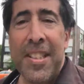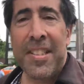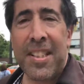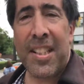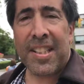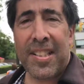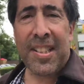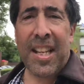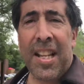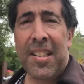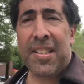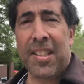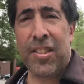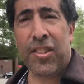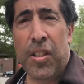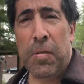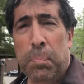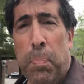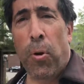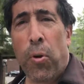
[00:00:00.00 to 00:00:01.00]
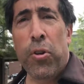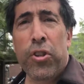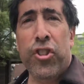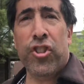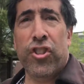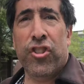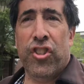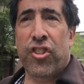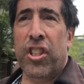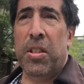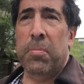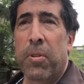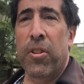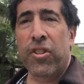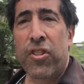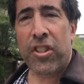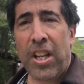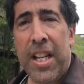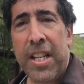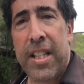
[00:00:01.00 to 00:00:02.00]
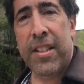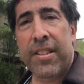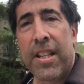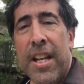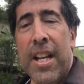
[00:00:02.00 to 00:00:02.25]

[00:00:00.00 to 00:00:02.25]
success, you see Porsches, you see Mercedes.